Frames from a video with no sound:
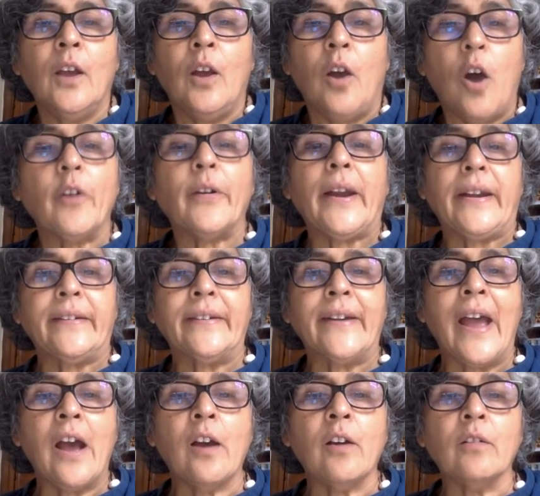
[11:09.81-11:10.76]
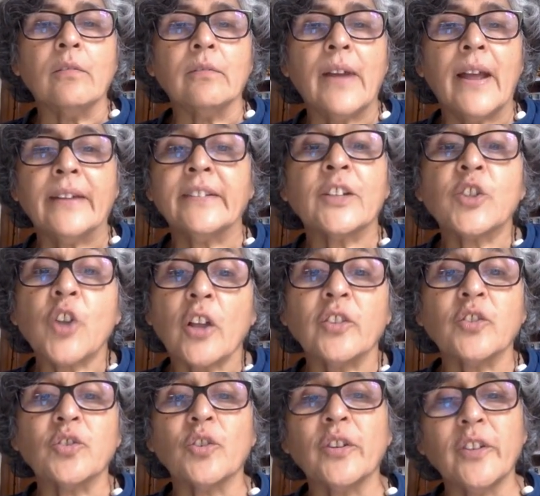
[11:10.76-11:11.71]
All right. Now, and the
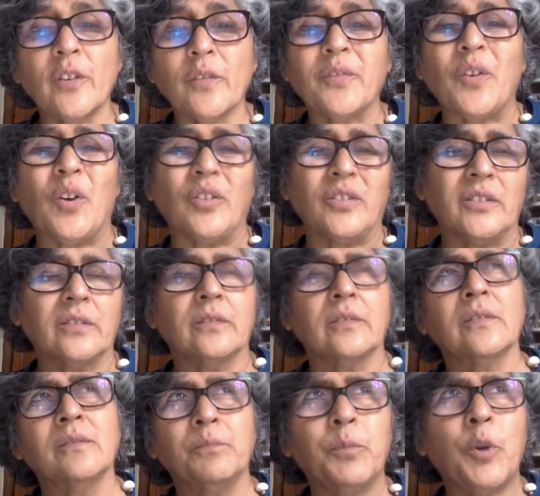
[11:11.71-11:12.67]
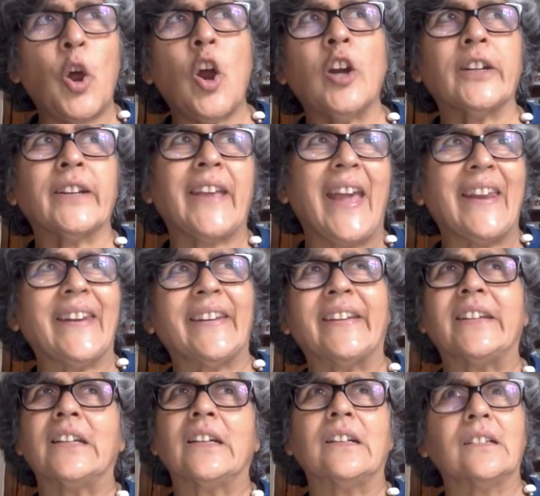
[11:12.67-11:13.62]
short story, of course, plot,
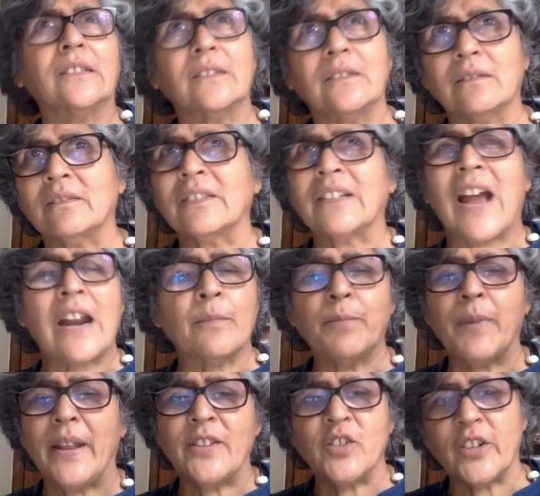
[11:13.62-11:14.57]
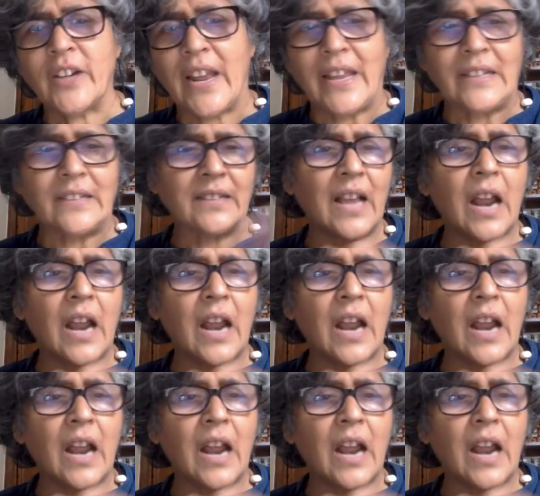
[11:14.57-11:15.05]
characters, can't plagiarize,